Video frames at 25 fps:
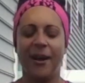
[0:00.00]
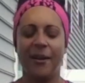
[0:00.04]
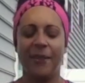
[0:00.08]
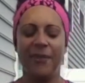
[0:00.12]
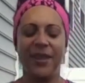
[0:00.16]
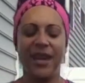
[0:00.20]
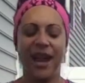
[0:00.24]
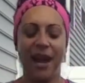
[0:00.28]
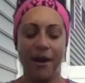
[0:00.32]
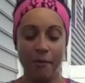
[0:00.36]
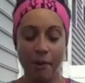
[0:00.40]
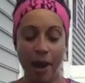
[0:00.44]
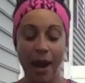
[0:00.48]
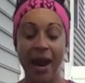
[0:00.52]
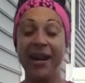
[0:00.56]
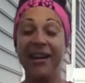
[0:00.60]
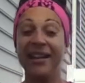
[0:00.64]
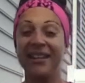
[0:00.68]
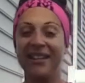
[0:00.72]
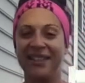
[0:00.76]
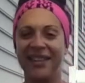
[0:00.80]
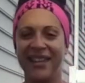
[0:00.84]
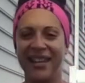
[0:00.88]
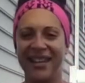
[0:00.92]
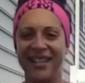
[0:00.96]
The
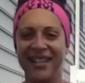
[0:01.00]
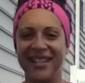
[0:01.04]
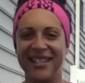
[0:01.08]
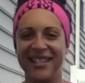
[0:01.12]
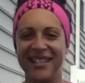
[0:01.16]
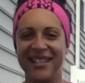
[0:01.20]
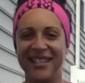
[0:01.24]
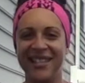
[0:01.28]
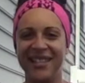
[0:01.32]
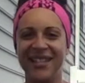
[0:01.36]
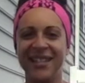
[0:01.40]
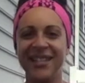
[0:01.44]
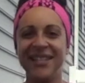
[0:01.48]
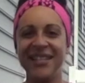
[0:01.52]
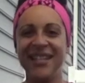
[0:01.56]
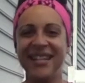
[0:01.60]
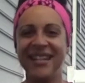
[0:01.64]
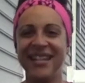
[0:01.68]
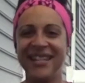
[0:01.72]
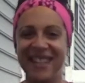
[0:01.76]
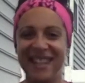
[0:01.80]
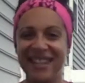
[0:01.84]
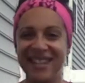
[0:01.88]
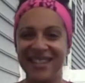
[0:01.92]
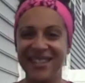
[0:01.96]
ironic thing is that
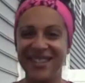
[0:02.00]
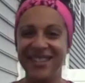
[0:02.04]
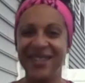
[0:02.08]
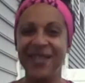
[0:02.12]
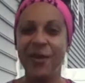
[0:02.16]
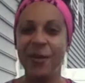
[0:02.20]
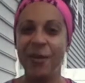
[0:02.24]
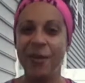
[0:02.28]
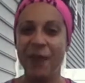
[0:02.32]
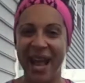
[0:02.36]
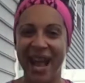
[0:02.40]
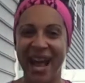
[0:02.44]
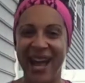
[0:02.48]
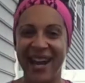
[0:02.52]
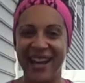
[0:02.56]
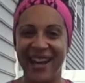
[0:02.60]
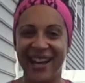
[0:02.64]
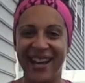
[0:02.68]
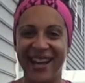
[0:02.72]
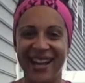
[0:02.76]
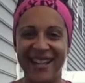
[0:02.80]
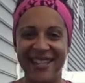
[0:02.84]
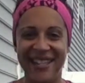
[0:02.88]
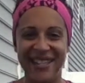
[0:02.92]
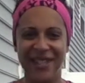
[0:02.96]
Sundays, I still panic.
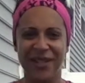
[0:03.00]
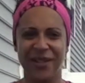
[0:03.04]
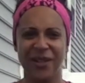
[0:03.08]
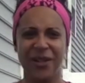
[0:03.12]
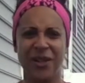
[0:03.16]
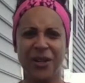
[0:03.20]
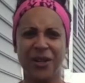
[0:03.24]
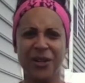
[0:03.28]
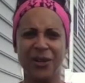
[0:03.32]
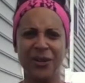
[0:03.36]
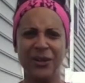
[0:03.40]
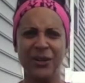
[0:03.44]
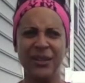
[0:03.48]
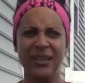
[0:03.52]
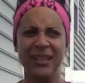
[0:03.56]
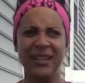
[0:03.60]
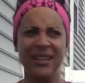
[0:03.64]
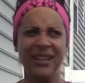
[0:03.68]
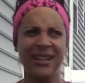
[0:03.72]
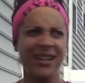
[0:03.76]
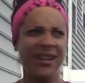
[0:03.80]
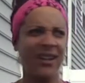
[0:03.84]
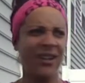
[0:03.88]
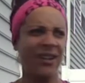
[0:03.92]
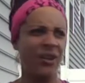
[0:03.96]
I still go,
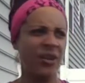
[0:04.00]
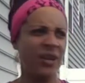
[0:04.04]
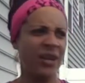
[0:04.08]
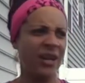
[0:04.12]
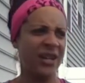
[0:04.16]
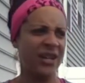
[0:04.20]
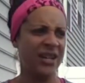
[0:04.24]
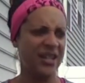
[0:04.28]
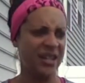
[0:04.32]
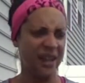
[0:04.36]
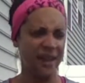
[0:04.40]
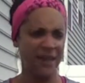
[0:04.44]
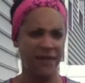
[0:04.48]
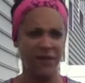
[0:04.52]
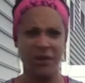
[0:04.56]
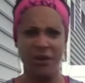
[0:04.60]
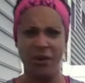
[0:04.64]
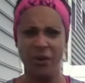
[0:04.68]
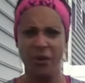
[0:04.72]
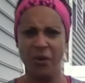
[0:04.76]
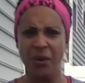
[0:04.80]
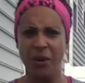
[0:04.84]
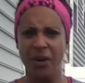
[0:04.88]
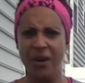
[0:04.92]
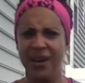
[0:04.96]
oh gosh, I have to go to
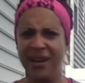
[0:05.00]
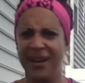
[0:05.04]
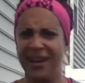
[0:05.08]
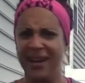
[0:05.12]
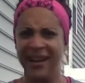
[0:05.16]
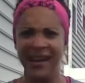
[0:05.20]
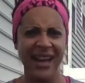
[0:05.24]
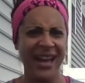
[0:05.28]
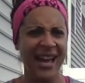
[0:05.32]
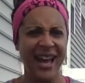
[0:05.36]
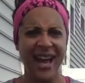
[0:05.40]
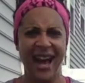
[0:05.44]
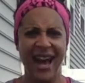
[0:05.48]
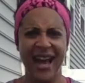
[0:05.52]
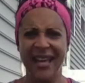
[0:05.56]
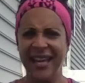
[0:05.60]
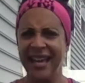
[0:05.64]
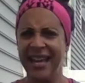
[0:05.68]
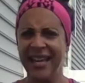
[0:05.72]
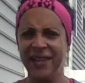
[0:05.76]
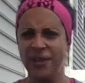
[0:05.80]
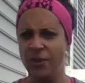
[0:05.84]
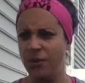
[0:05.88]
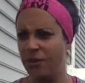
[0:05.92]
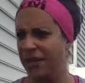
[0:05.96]
work. I
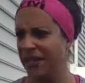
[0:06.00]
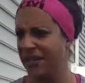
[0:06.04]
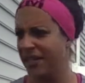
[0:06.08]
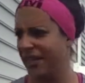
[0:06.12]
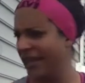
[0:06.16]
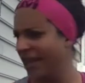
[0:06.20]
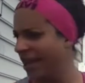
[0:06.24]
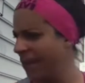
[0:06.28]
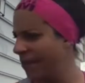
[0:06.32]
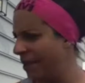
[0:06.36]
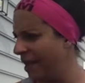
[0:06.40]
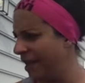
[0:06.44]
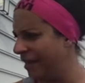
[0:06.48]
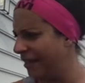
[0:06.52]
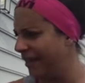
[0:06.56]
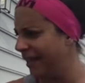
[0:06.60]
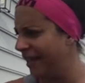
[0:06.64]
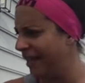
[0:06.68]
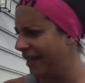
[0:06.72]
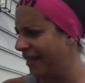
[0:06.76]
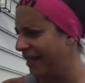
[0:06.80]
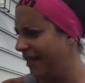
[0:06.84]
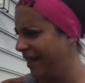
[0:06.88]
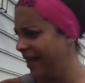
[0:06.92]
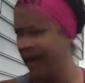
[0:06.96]
can't do this. I can't be out late
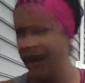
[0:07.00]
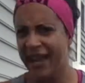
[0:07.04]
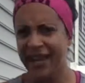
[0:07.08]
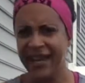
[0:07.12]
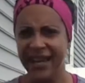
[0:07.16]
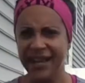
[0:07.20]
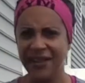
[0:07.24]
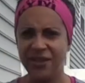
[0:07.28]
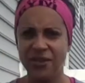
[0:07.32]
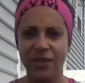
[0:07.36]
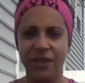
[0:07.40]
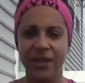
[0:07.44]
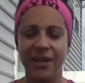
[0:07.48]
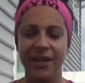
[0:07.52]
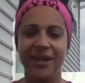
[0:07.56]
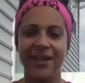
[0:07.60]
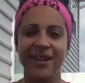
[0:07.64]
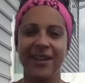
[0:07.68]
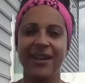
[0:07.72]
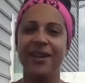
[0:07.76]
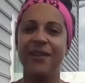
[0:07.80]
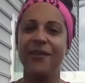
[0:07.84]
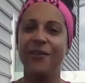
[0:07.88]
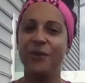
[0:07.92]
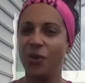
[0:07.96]
at night. I can't do it.
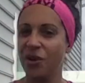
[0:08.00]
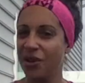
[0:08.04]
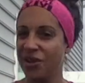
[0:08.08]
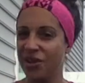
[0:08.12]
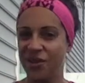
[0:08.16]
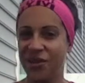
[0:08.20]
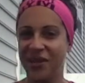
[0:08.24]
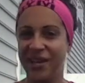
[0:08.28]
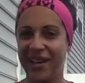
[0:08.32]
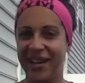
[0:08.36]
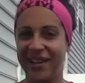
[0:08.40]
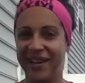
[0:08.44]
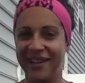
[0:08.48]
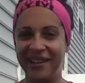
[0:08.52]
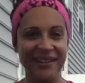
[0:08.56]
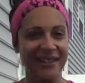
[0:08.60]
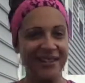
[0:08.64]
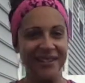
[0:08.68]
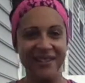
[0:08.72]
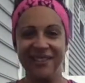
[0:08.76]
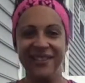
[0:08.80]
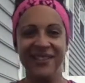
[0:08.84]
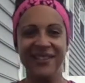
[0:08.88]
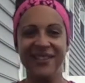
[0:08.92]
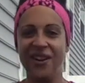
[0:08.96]
Of course you can.
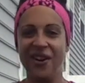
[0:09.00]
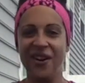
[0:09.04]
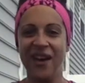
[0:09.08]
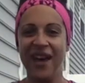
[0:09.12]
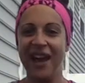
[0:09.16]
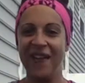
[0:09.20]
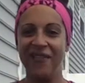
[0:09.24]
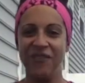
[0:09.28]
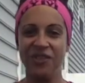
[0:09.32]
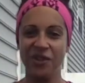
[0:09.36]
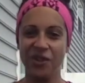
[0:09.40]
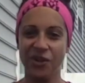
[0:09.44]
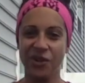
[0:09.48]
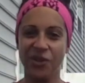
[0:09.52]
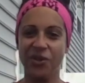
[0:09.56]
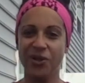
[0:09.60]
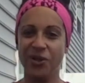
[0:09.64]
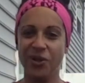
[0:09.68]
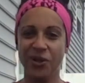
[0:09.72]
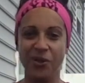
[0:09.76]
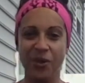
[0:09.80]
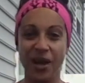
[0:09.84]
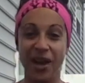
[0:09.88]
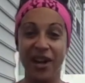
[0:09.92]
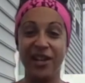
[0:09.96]
You don't have to go
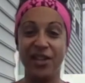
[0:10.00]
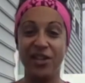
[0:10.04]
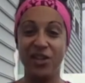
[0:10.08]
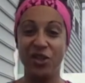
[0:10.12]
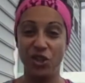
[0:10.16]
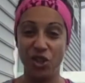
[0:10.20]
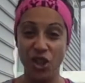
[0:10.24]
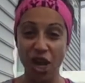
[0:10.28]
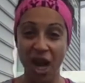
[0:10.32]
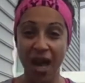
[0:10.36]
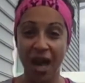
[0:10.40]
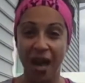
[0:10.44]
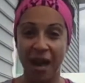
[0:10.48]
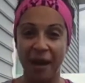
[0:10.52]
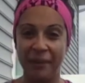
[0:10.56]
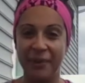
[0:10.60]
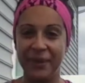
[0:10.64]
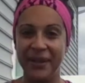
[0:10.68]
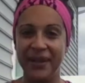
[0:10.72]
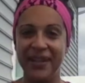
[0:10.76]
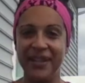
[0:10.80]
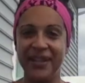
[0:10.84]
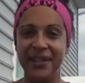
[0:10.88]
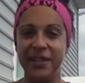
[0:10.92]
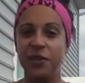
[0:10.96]
to a job.
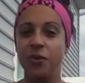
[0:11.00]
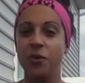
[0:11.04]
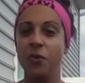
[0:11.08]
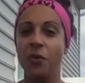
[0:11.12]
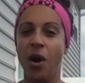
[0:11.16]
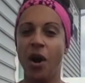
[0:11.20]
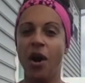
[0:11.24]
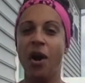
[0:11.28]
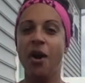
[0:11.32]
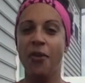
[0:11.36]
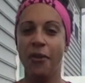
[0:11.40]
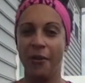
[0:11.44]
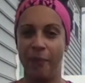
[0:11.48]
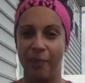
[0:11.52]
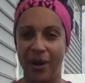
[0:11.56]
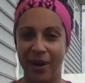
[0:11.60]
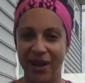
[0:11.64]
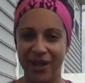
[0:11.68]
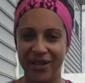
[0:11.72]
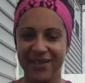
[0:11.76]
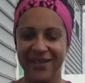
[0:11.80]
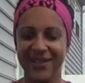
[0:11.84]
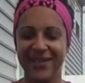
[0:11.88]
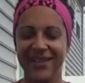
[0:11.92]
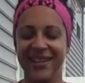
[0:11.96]
You are the
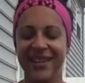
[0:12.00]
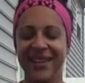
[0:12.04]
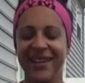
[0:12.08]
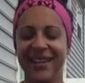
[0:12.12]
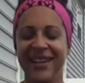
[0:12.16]
boss.